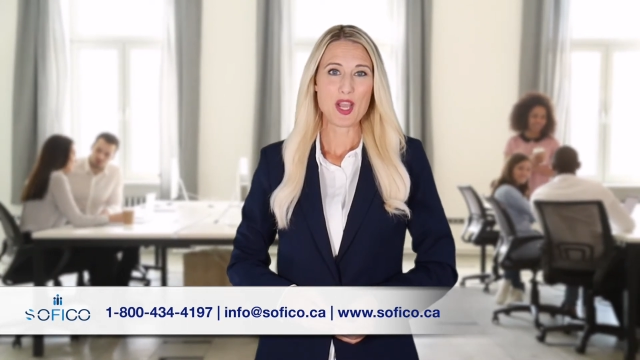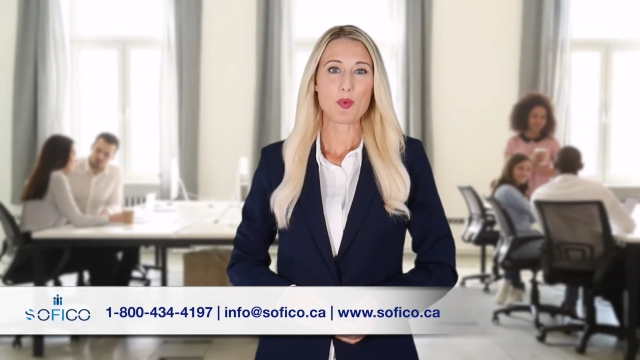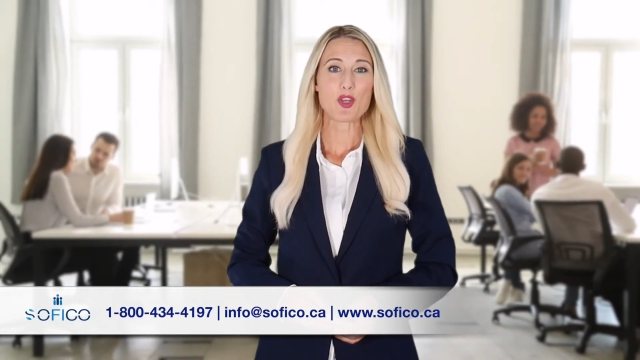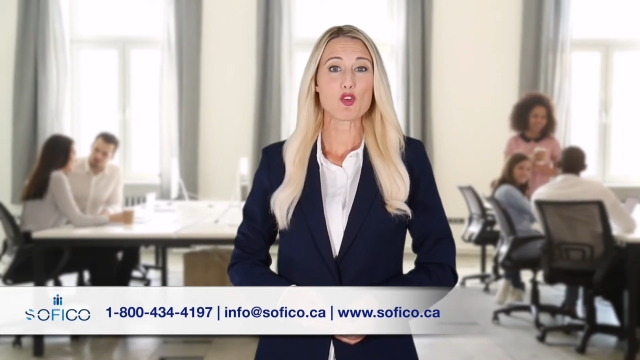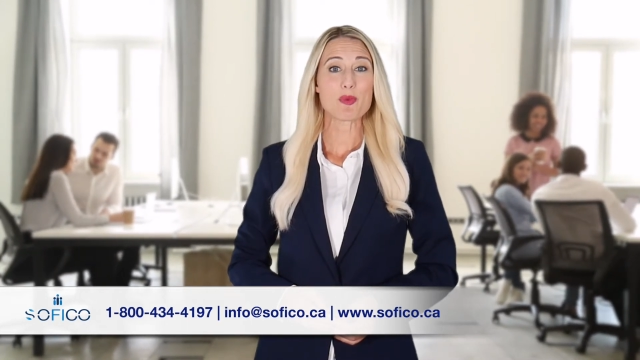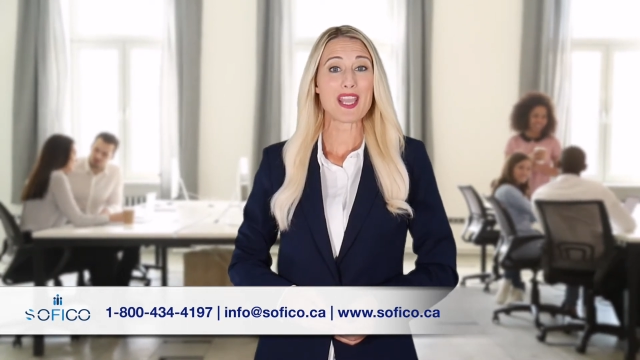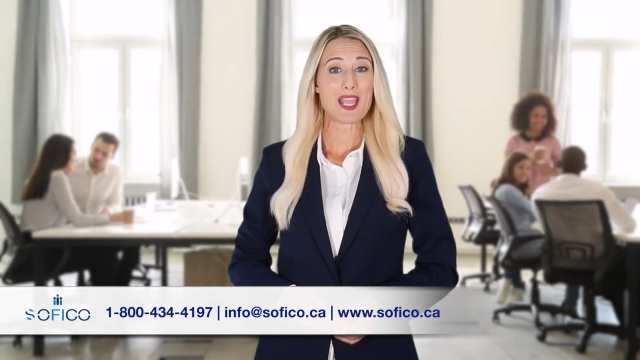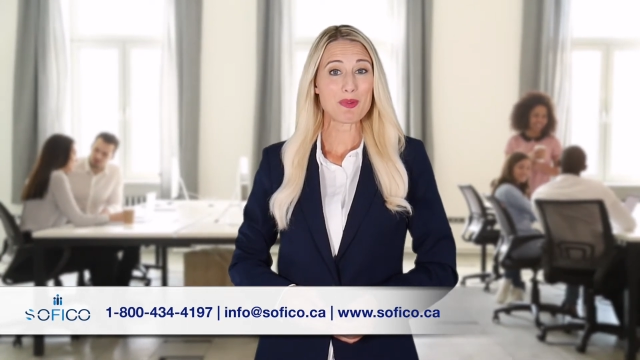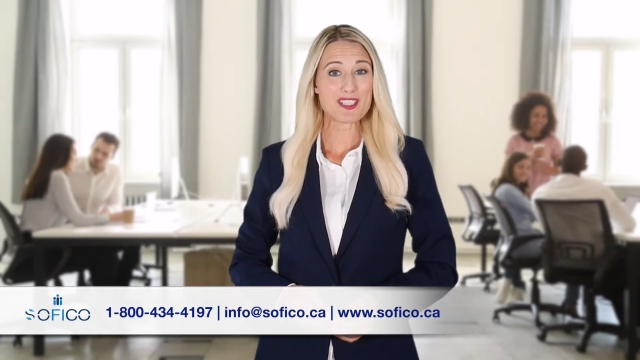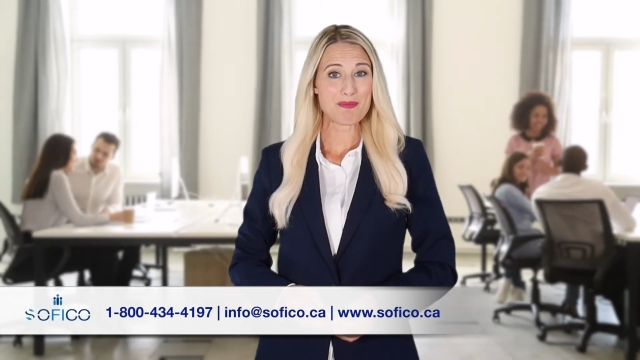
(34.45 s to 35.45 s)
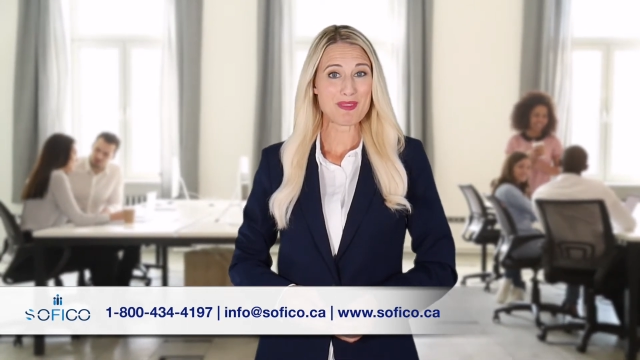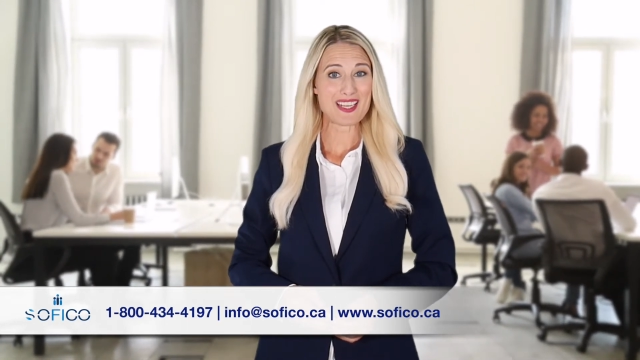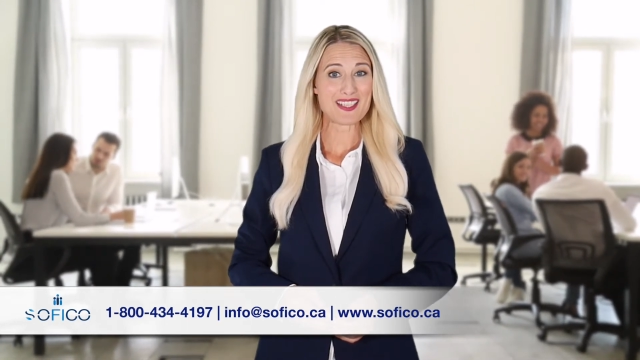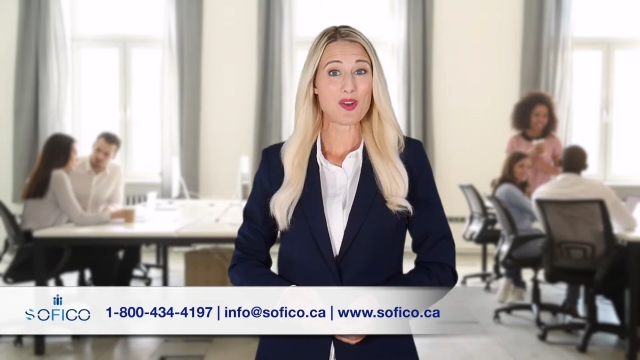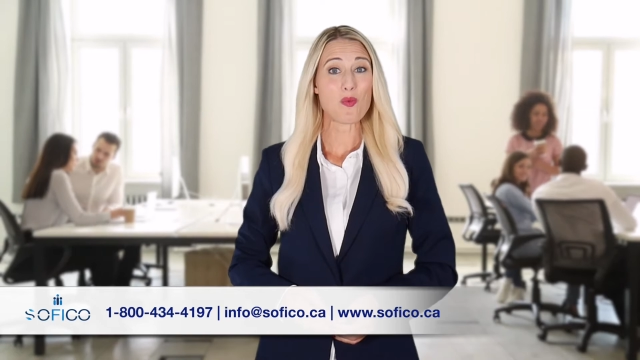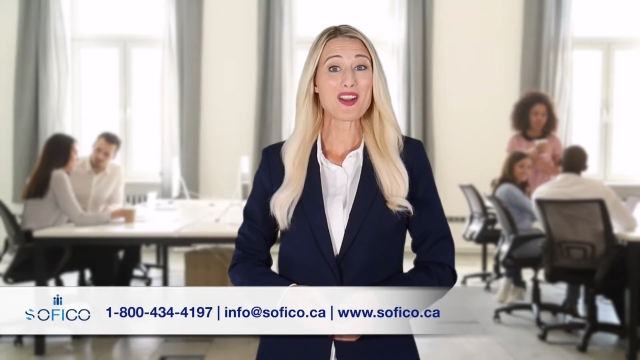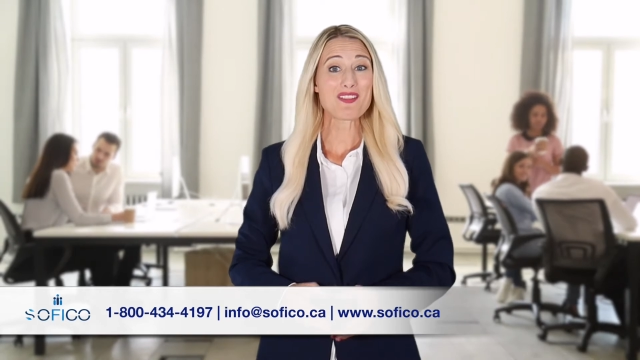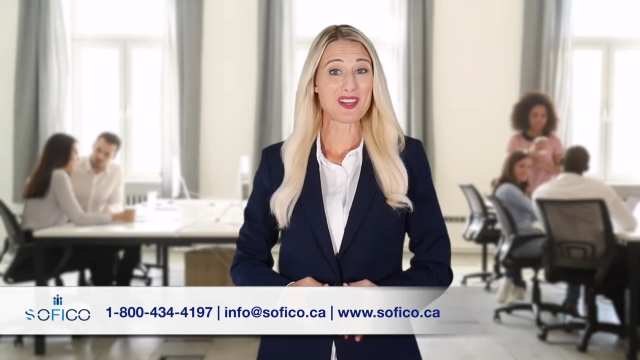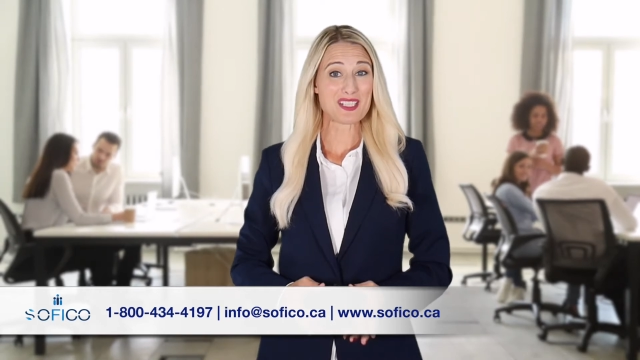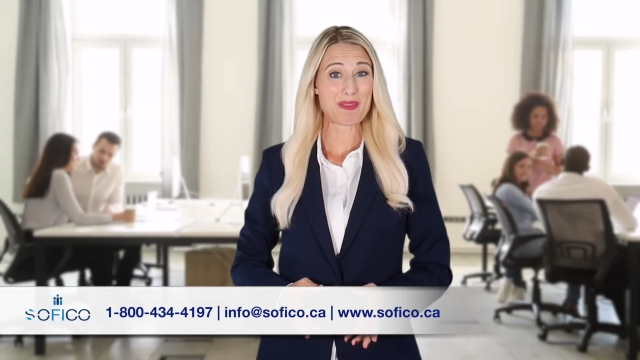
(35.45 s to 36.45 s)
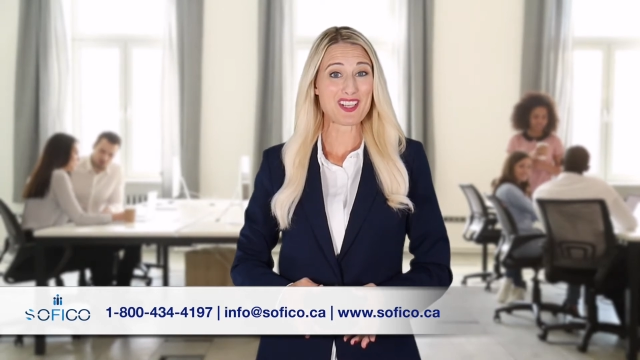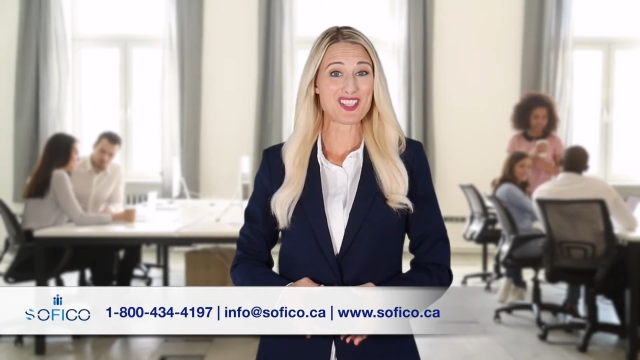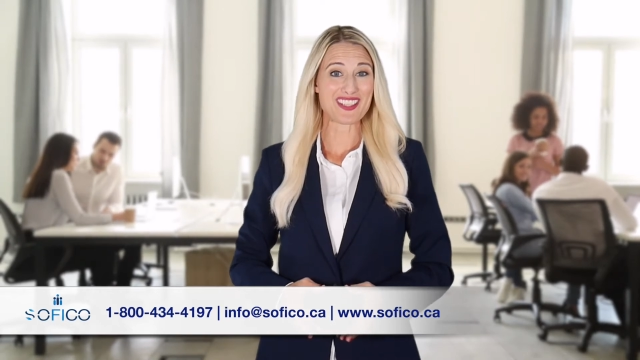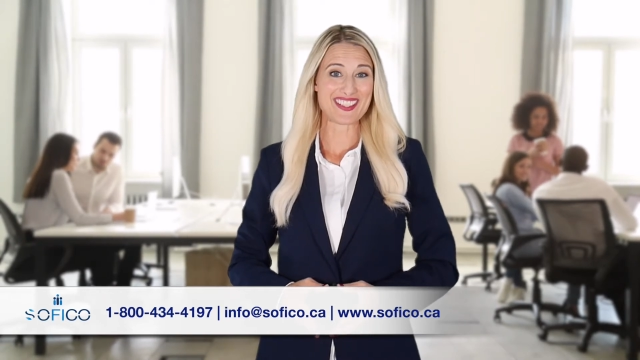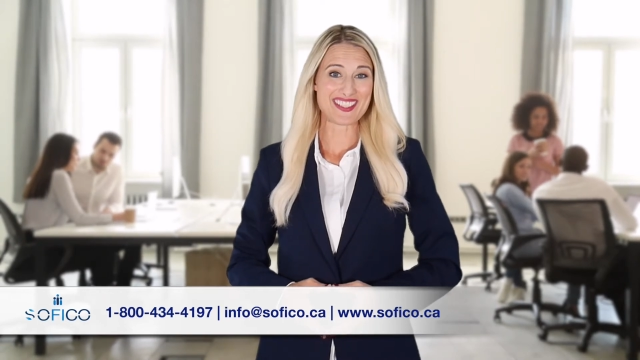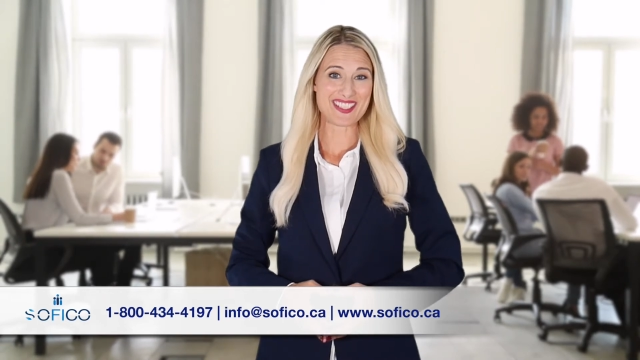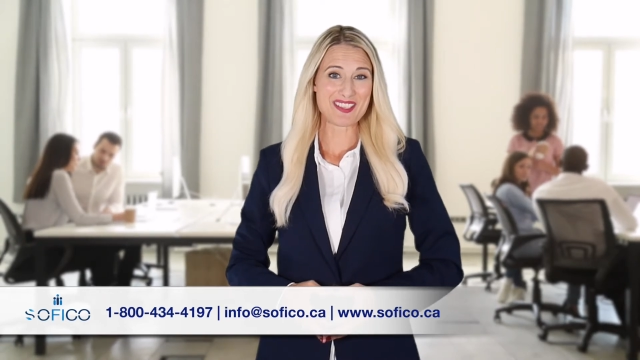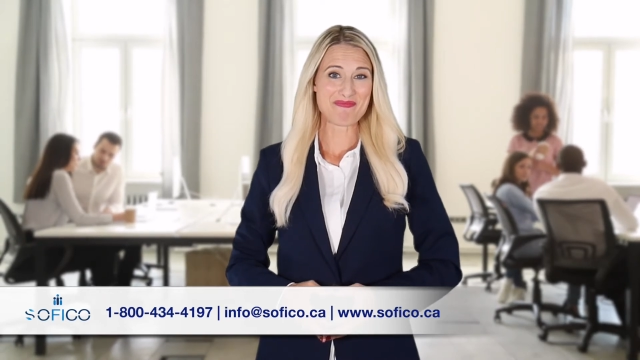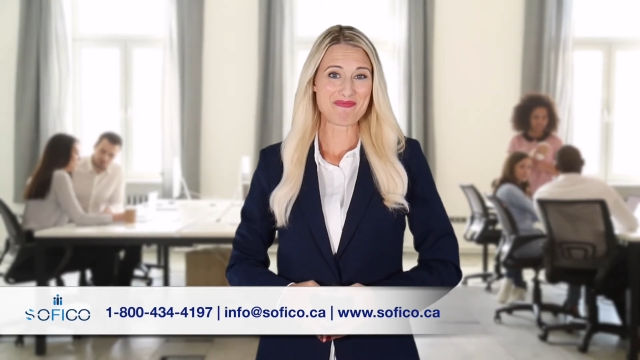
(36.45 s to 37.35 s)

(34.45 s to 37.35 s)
where you will be able to meet one of our specialists.